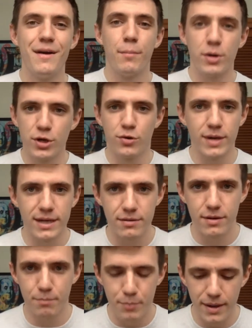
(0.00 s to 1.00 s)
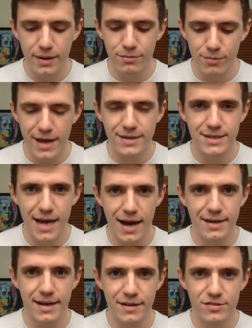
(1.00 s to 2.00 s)
put a big red
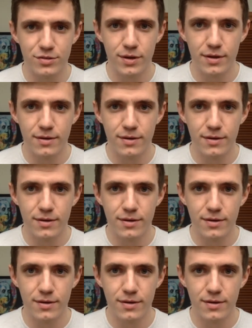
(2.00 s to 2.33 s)
dot next to it.